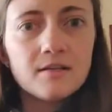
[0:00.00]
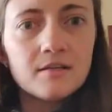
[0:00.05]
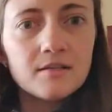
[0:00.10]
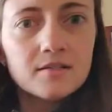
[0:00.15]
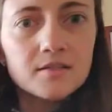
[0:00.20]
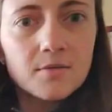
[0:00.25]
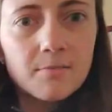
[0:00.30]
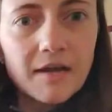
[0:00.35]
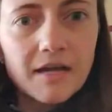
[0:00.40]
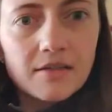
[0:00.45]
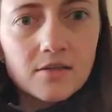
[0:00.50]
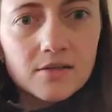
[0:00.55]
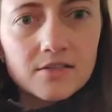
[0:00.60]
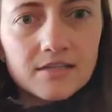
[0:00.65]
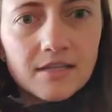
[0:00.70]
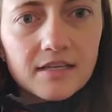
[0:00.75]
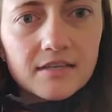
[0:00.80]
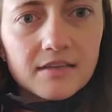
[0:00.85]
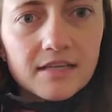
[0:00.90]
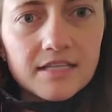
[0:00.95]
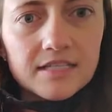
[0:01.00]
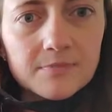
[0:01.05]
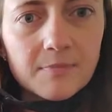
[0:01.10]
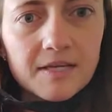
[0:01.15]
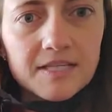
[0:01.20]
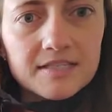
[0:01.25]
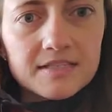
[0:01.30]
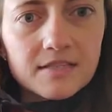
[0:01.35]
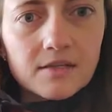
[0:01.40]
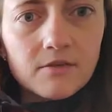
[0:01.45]
so mine looks like this.
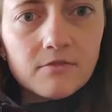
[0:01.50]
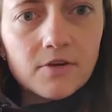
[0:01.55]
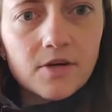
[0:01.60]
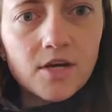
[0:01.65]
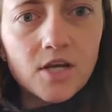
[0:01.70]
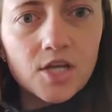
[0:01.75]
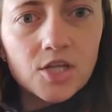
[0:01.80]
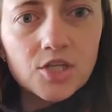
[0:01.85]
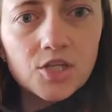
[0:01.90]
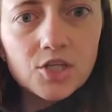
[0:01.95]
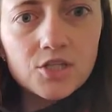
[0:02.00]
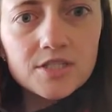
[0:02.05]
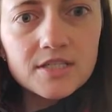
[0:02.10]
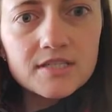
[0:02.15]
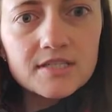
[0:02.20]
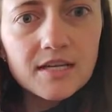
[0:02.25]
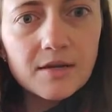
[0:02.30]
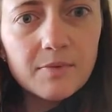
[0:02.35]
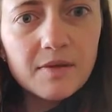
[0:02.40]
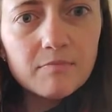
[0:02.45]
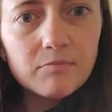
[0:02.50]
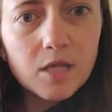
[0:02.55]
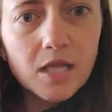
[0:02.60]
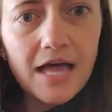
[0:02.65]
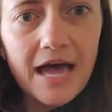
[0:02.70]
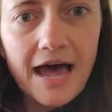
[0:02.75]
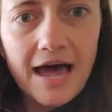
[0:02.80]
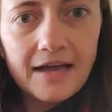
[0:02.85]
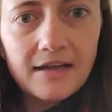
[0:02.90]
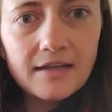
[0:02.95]
Mine's silver. Yours is going to be
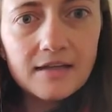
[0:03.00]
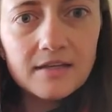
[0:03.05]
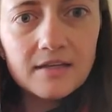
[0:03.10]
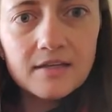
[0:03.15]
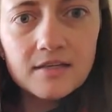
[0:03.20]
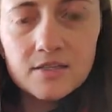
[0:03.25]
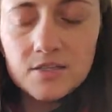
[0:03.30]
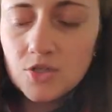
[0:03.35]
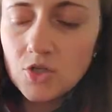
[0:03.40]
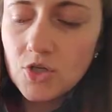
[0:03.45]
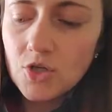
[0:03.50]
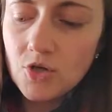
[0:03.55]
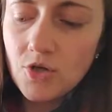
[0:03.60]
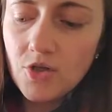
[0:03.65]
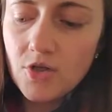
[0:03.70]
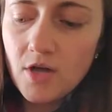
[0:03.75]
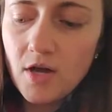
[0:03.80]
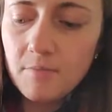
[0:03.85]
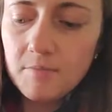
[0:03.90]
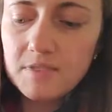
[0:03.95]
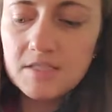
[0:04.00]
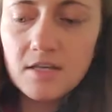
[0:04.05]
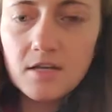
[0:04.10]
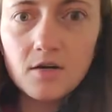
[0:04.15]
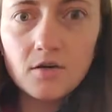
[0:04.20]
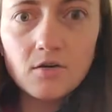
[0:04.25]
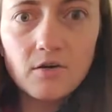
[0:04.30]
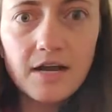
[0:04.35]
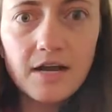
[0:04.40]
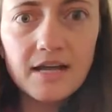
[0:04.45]
black. So your thumb is going
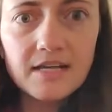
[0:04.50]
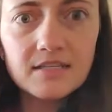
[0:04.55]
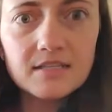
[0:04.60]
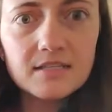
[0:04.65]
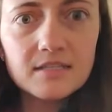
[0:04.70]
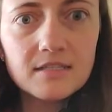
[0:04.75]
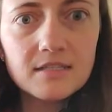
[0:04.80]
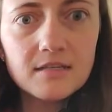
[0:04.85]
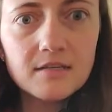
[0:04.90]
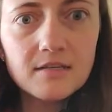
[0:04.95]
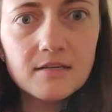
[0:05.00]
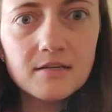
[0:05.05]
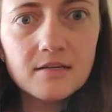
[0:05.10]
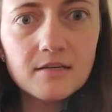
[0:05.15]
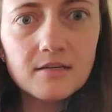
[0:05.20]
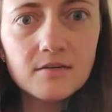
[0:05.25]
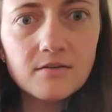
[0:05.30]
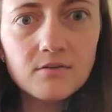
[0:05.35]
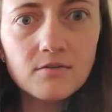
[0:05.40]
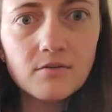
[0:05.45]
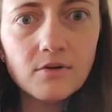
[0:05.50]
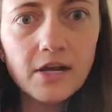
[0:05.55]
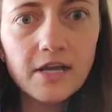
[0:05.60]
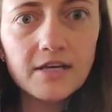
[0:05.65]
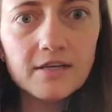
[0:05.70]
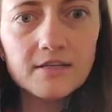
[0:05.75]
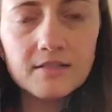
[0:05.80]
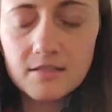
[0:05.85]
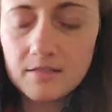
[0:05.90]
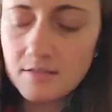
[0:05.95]
to rest
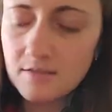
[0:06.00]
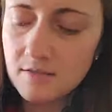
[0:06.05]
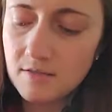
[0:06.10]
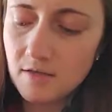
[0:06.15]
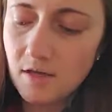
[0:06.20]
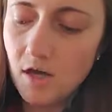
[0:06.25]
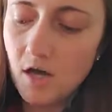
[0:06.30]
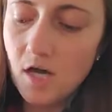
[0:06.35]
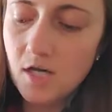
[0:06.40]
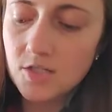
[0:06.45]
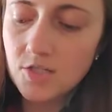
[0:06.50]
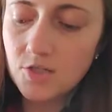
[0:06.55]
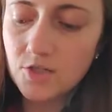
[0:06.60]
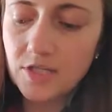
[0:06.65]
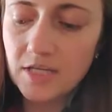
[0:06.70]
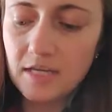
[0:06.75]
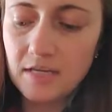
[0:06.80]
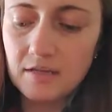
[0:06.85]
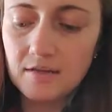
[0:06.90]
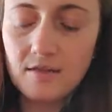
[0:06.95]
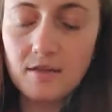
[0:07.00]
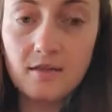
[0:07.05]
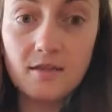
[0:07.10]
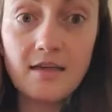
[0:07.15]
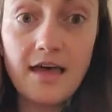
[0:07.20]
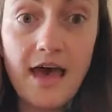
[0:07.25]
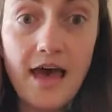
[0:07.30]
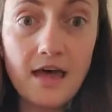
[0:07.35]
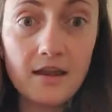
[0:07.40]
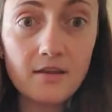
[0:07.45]
right underneath
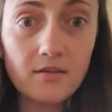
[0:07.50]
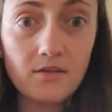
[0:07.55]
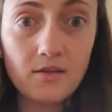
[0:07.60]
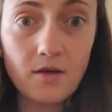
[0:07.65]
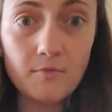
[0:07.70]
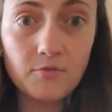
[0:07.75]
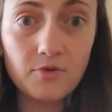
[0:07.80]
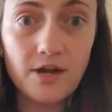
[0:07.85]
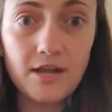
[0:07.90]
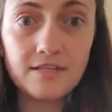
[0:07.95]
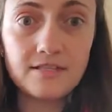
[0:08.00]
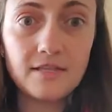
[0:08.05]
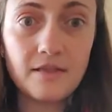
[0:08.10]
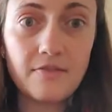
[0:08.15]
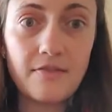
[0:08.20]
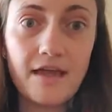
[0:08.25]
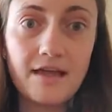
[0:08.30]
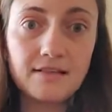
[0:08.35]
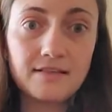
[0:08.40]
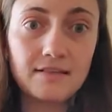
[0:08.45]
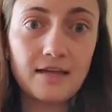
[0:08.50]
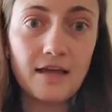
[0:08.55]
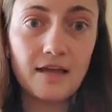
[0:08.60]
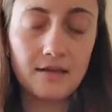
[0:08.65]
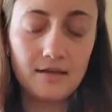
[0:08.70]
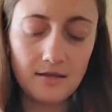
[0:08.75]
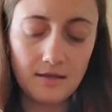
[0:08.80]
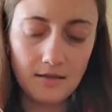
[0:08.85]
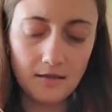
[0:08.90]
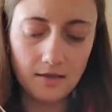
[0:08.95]
that thumb rest on that
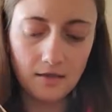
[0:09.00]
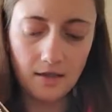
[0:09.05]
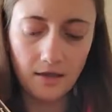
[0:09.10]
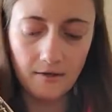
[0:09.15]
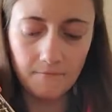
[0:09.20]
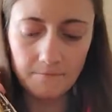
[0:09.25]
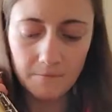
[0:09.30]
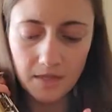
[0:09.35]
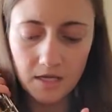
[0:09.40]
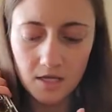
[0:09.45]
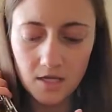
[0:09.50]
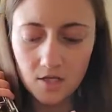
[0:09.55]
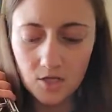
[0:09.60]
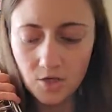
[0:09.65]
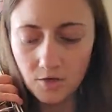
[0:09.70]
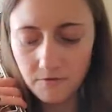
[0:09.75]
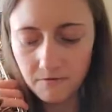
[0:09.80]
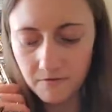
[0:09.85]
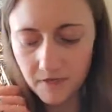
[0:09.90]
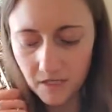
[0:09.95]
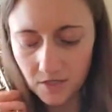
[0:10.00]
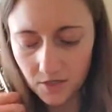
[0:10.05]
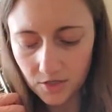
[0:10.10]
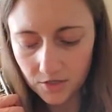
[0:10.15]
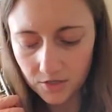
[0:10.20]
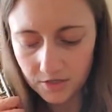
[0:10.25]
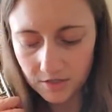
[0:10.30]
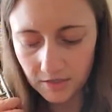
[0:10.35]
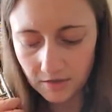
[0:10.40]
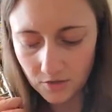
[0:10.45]
side. Okay, your
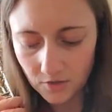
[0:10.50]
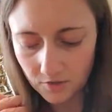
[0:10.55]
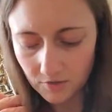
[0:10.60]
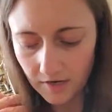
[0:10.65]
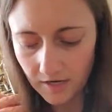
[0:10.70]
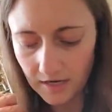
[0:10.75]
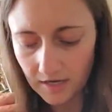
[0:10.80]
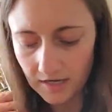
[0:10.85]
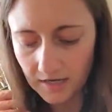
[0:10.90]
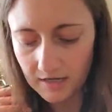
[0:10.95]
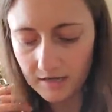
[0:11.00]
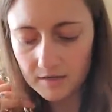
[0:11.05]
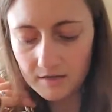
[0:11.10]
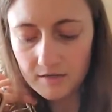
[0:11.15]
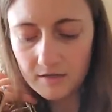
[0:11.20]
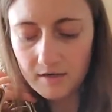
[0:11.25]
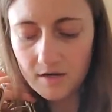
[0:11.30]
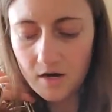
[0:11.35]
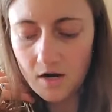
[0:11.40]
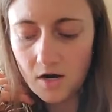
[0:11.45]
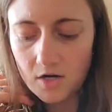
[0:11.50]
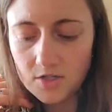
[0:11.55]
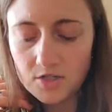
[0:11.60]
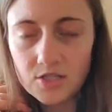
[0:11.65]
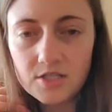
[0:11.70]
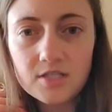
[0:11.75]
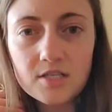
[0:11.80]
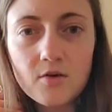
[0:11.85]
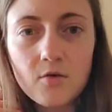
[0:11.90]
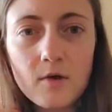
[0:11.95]
fingers on your right hand are
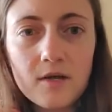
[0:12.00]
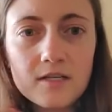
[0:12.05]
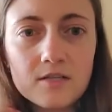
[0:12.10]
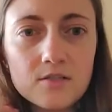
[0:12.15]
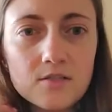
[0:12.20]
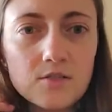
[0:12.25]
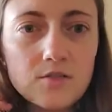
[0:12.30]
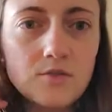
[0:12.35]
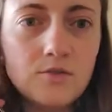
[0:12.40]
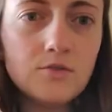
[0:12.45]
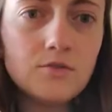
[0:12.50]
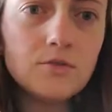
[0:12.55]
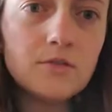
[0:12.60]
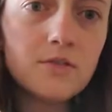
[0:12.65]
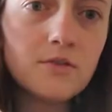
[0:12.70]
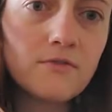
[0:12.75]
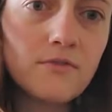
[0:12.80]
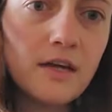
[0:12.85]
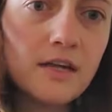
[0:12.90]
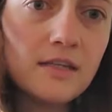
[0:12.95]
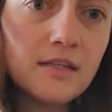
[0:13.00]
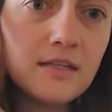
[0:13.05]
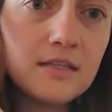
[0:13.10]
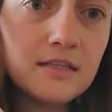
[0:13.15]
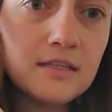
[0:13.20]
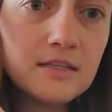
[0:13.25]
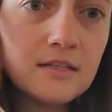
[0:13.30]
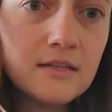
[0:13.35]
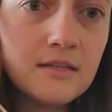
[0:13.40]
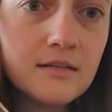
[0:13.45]
just going to, so find
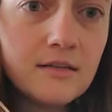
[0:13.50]
these